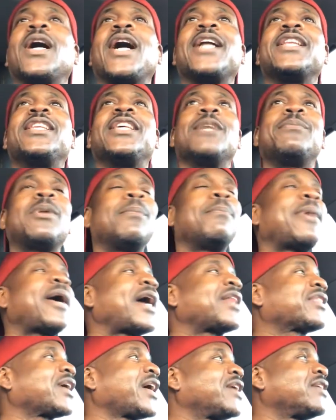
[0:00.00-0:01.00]
I did my
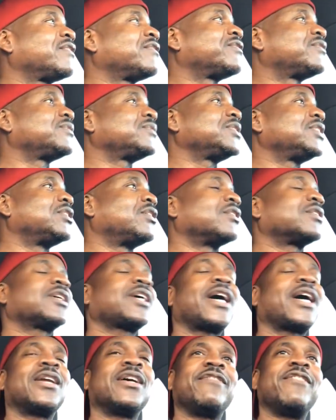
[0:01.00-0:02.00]
math kind of
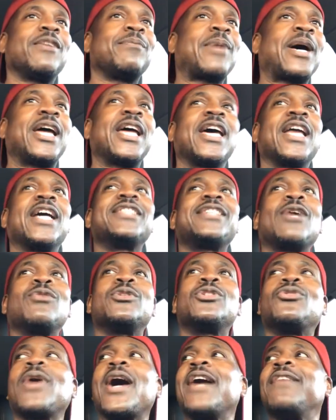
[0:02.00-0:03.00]
in my head as I
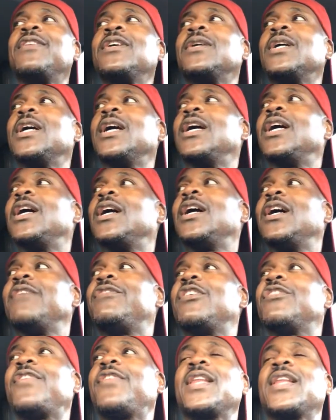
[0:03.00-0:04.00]
was driving.
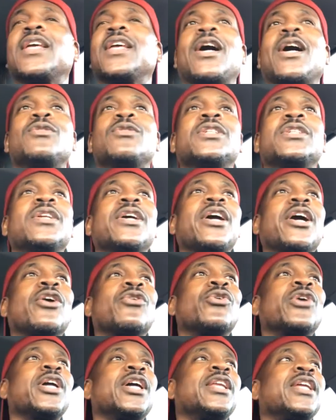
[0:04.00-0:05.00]
If you find that I was in
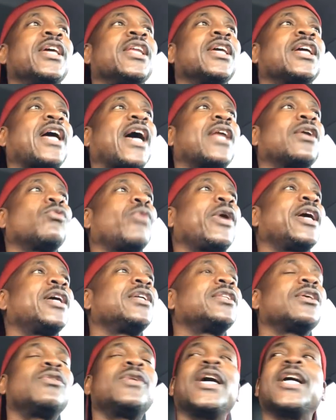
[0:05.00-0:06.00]
error in any kind of
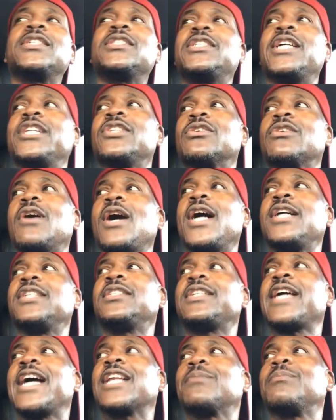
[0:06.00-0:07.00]
way, don't hesitate to
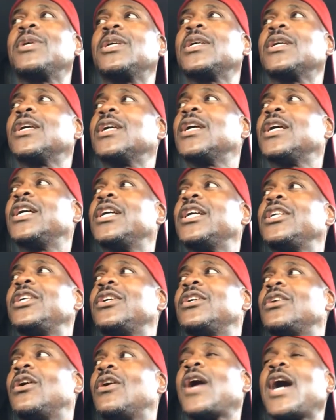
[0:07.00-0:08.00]
contact me.
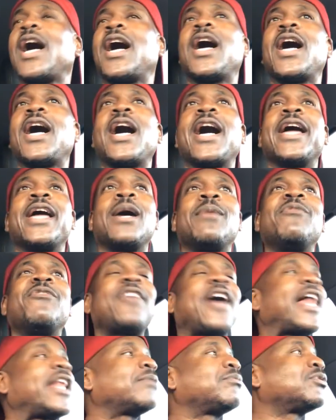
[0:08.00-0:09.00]
You know, I am
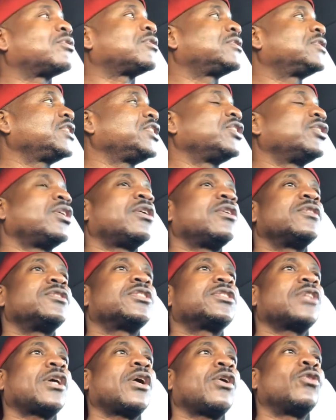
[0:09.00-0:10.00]
fallible, you know,
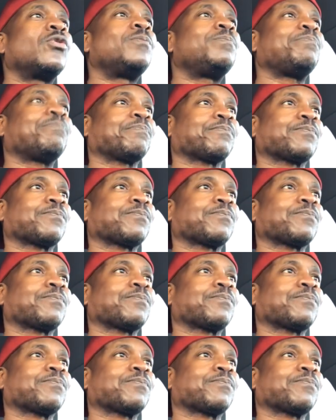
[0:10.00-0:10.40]
so